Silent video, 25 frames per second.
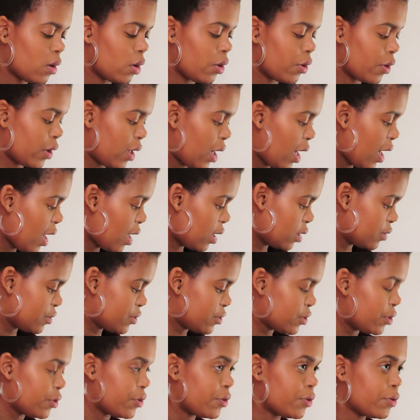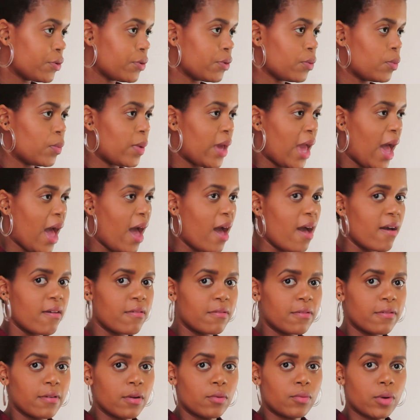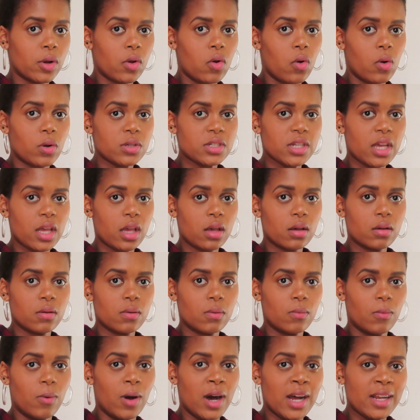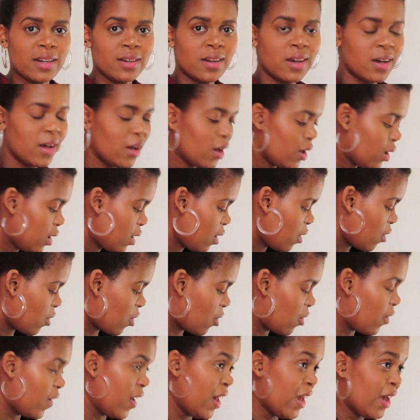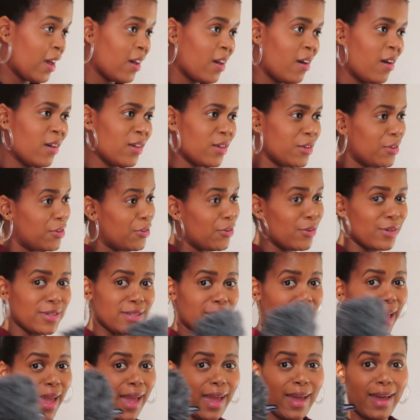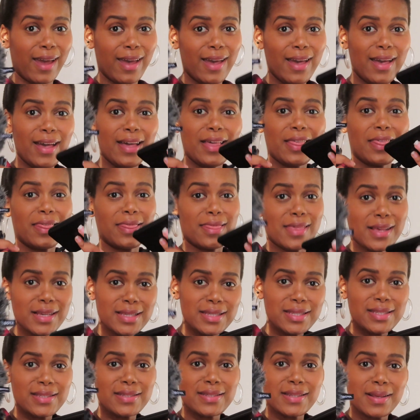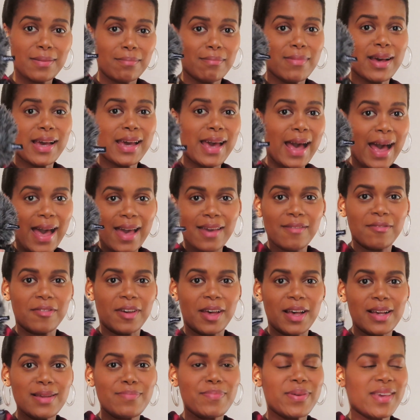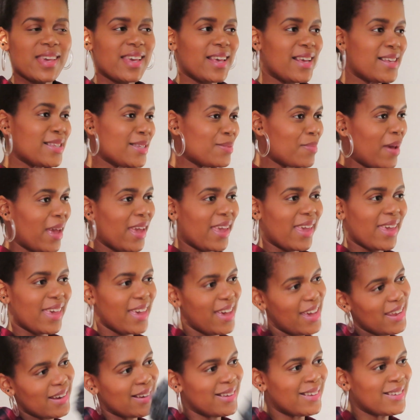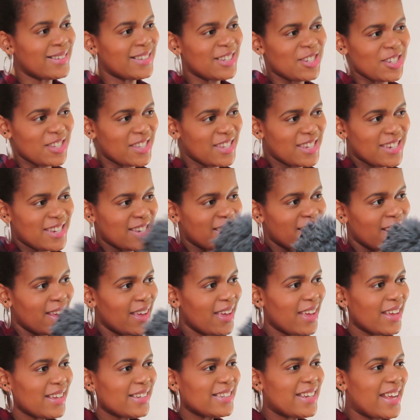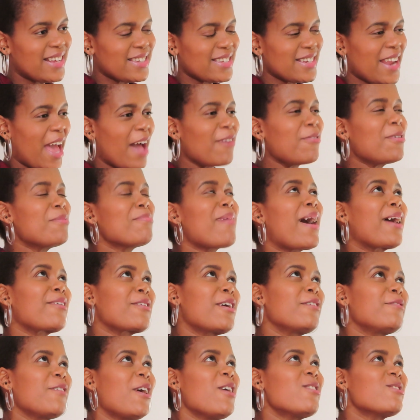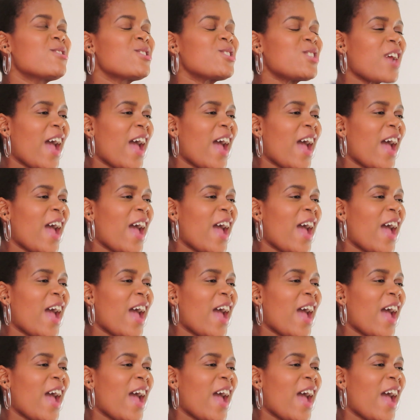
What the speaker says: Okay, so we have recording 1 going using this MacGyver because my Canon just doesn't have a microphone